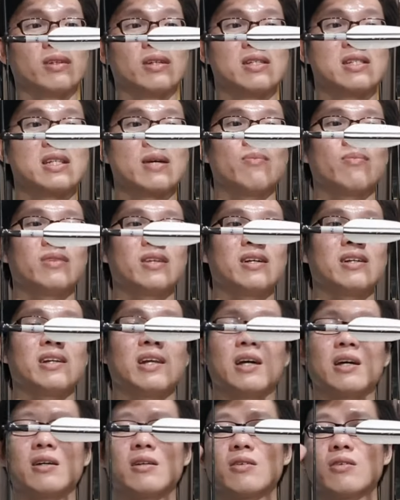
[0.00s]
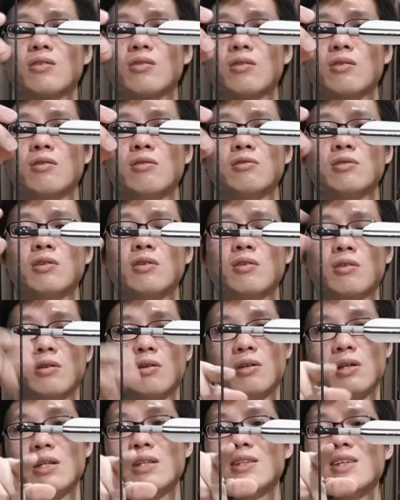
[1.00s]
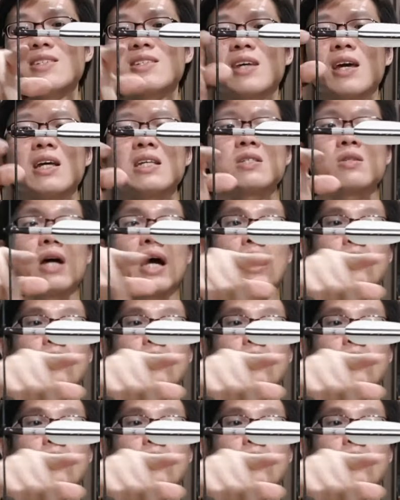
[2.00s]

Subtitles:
something like, in this case,